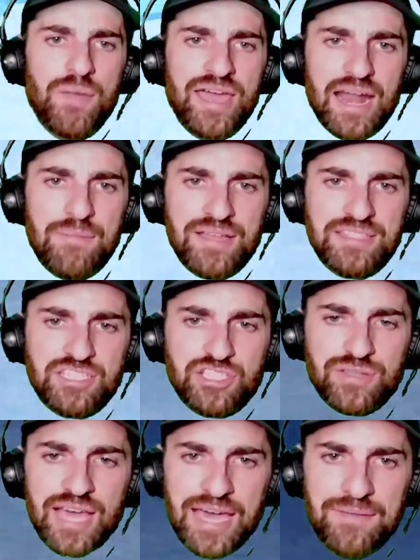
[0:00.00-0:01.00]
man, I meant to
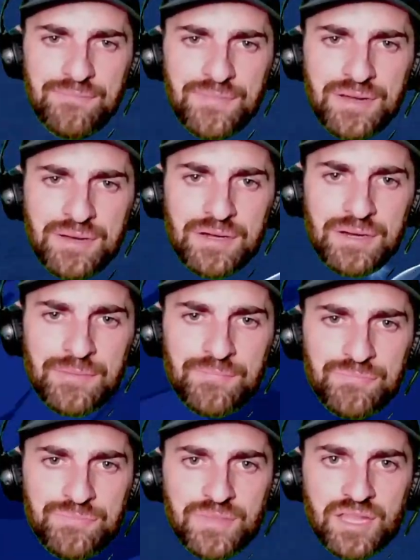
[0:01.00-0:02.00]
do that.
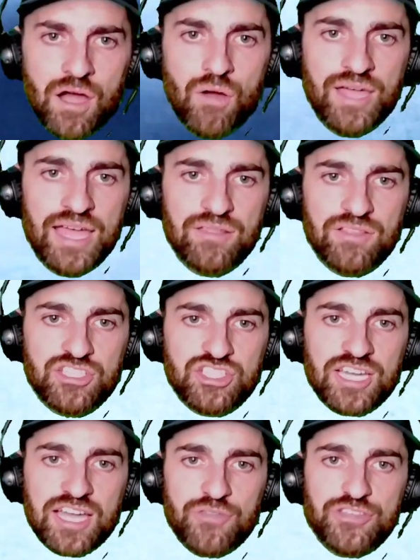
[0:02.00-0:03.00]
Okay, let's
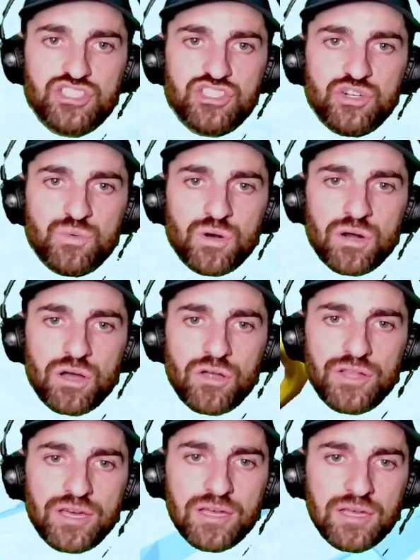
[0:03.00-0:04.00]
check out this new
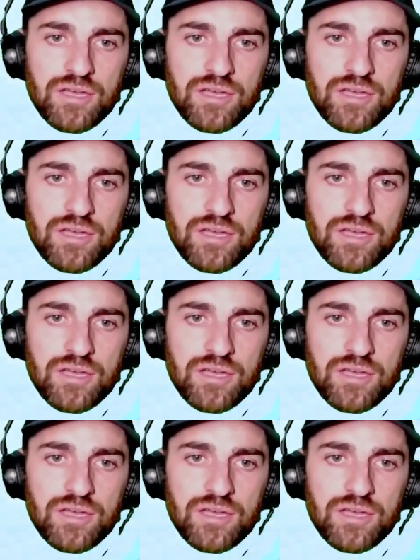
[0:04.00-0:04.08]
world.